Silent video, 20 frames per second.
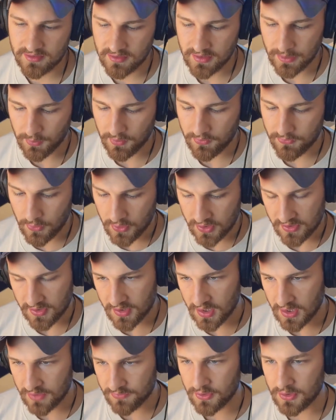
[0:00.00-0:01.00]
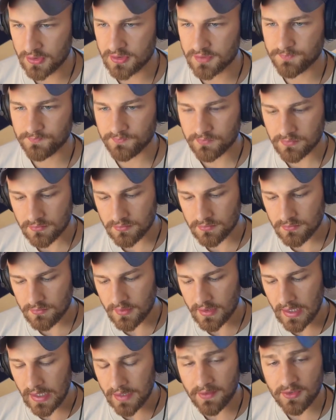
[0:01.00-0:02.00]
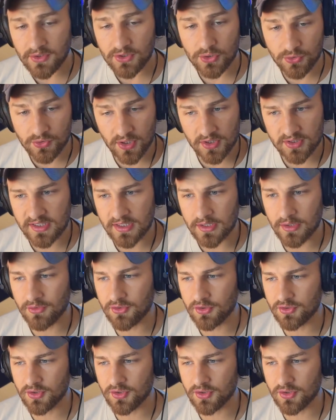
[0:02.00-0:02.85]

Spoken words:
that we focus on God first, and then use our skills,